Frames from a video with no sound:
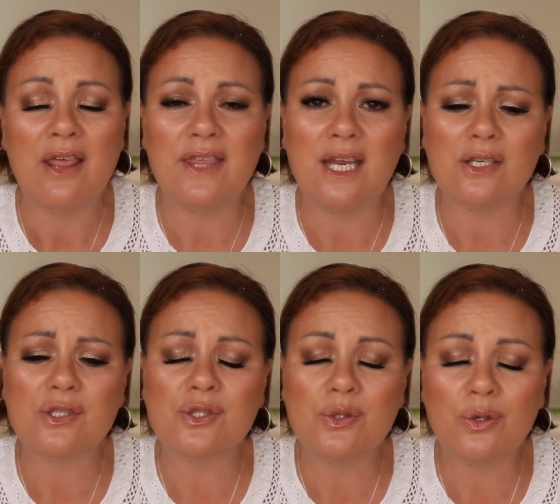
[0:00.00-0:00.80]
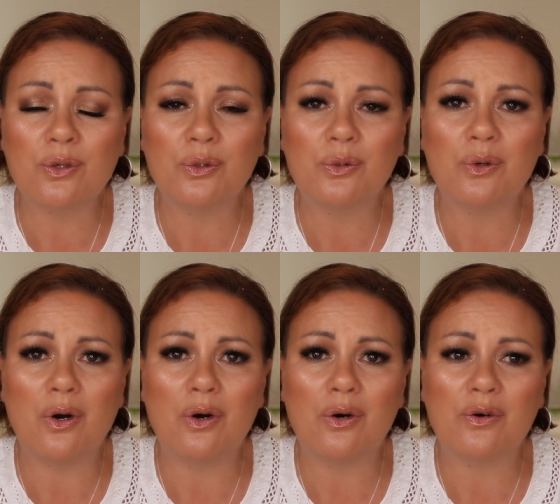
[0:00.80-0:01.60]
That circle
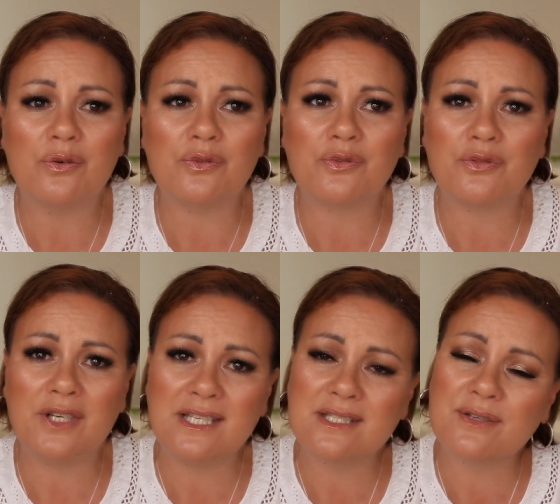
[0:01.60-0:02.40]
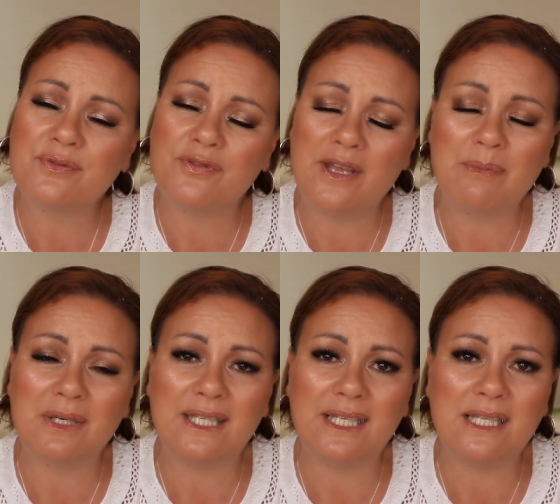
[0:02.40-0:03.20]
of friends and
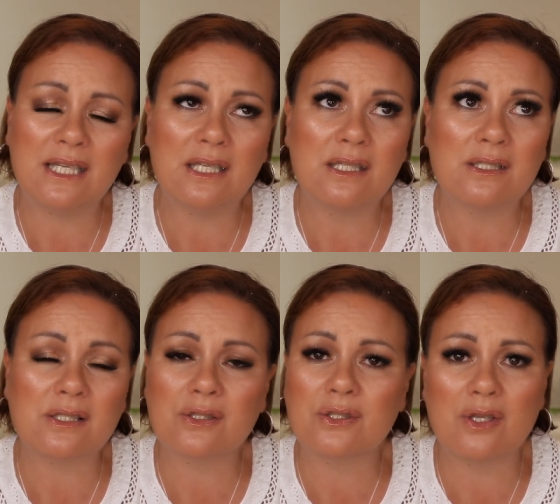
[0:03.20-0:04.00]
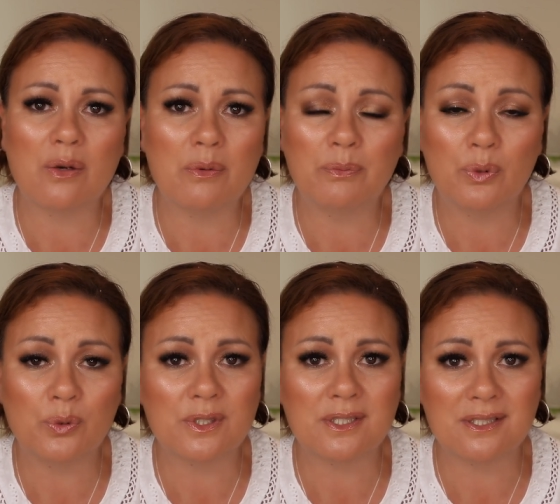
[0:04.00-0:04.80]
family is so
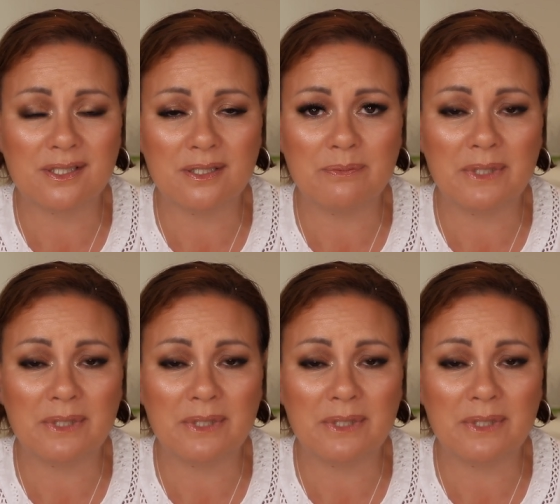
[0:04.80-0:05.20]
important to